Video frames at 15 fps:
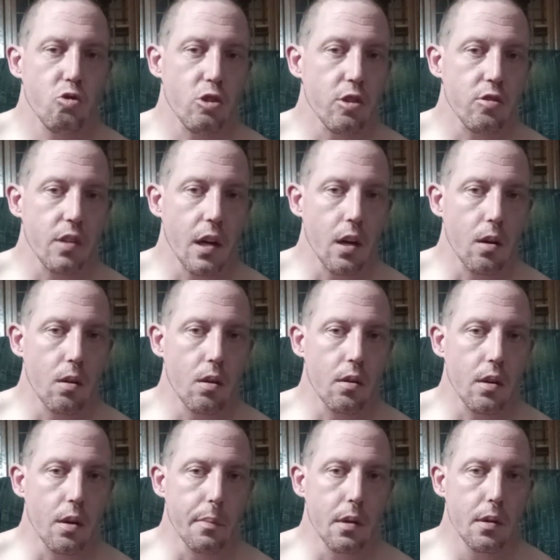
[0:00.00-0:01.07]
chit-chat on
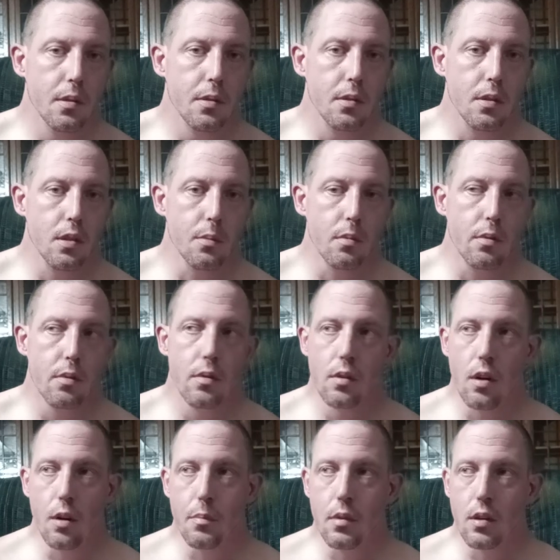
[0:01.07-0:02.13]
it that much anymore.
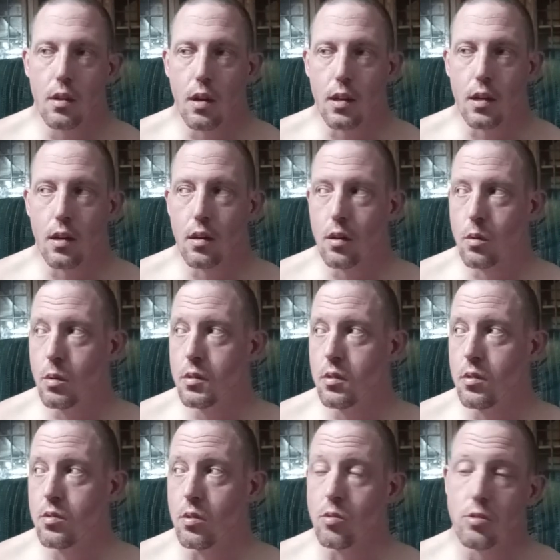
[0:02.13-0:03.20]
I mean, I kind of quit
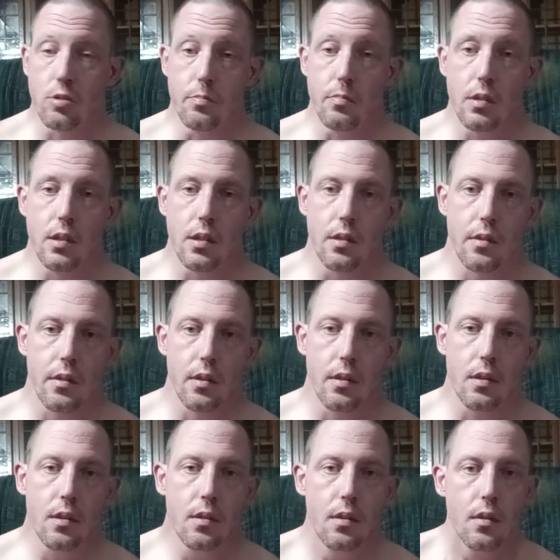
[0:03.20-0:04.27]
the social media
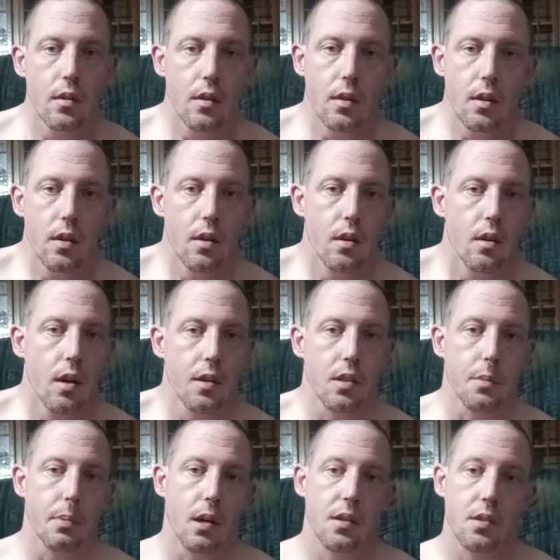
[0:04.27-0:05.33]
thing. I
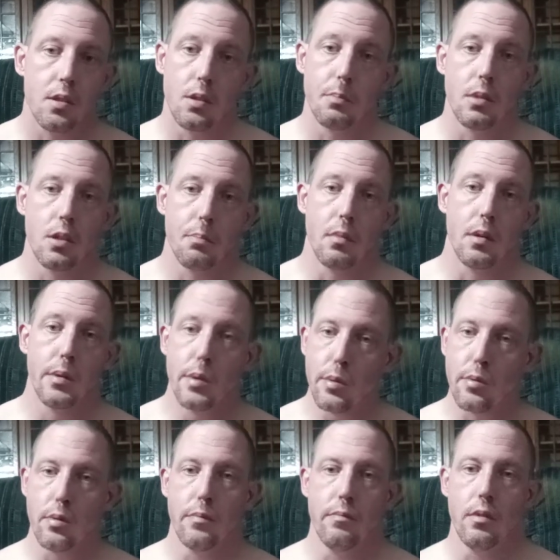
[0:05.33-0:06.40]
said, but I still make my
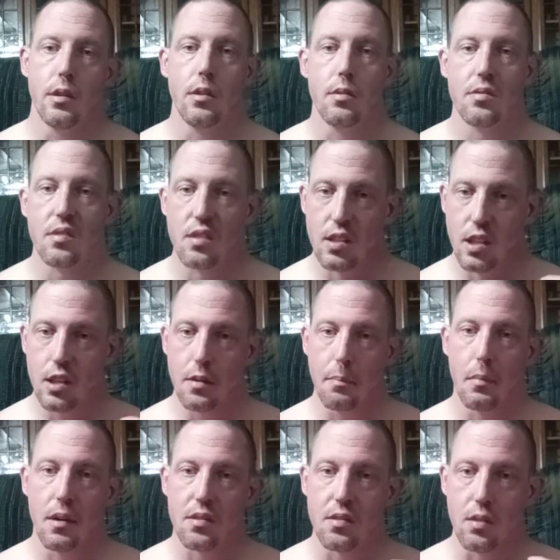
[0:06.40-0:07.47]
YouTube videos to
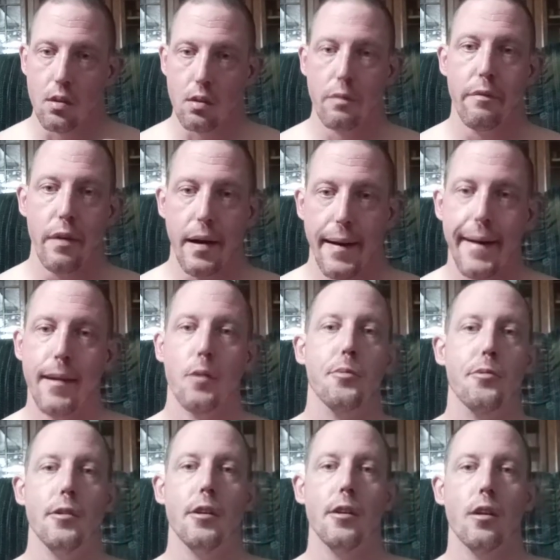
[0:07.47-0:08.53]
get myself
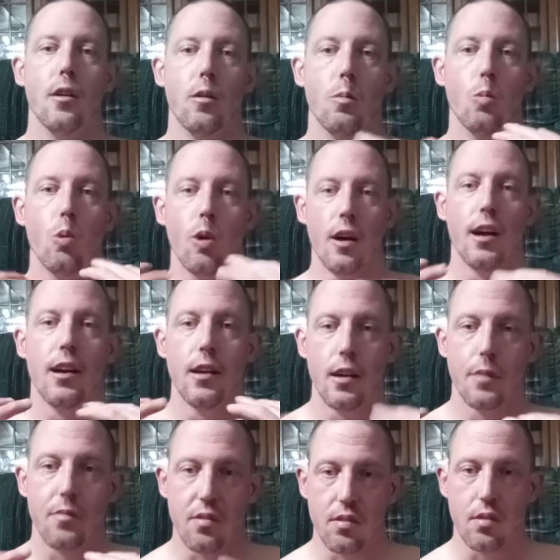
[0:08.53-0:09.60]
out there on what I
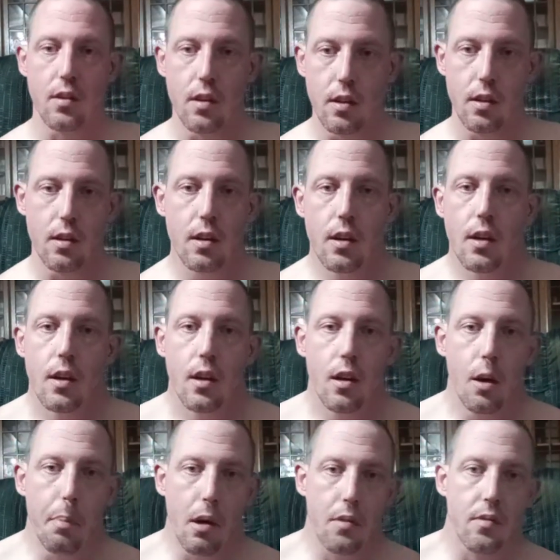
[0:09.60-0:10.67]
have to say
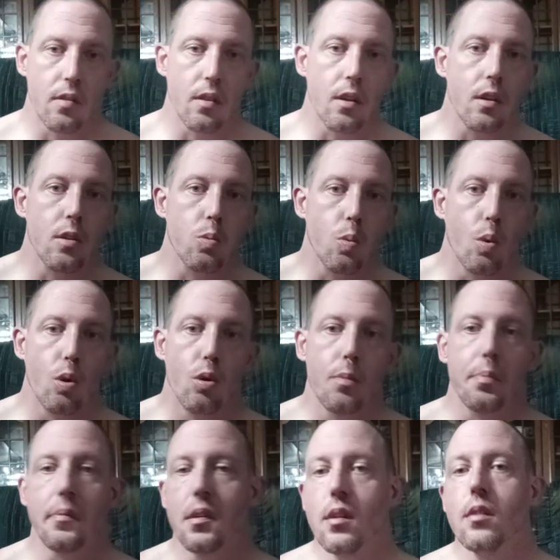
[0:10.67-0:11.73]
about today's
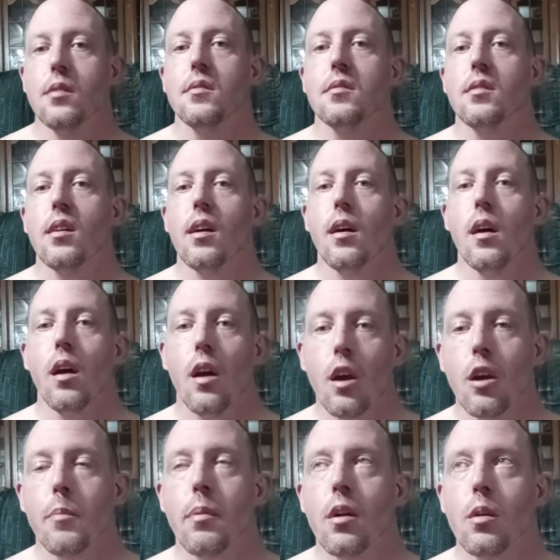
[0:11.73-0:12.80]
world, because
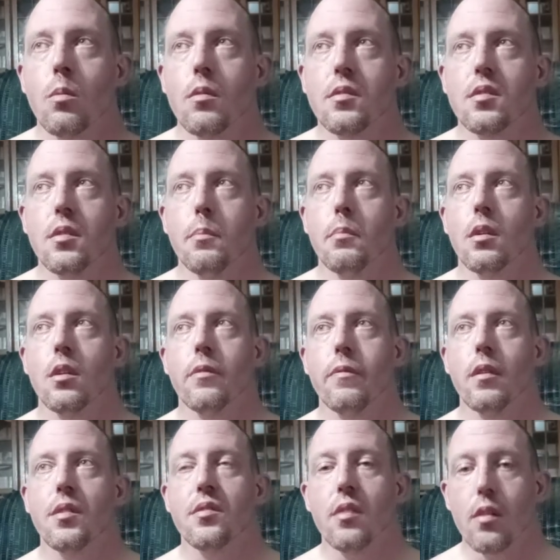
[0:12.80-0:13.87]
everybody wants to
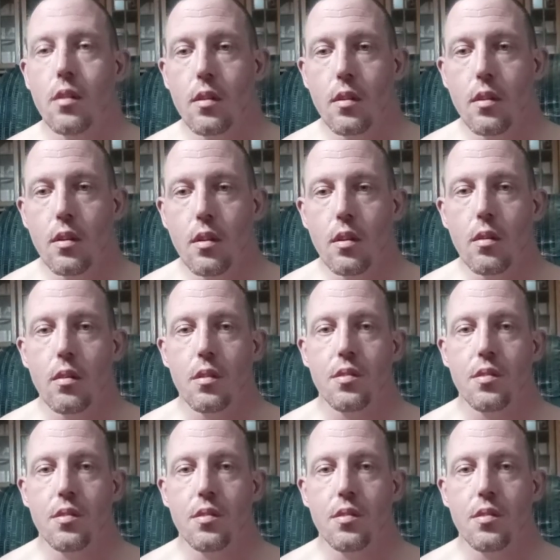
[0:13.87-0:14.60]
manifest on their